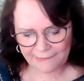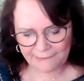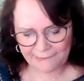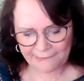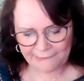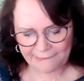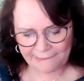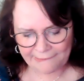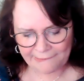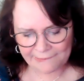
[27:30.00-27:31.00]

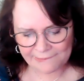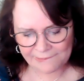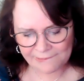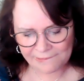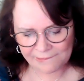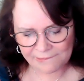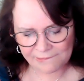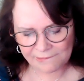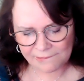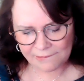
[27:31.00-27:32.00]

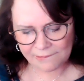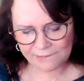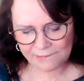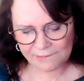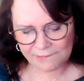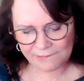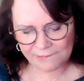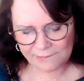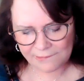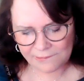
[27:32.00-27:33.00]

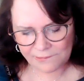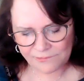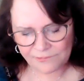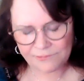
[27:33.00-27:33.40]
Nobody speaks.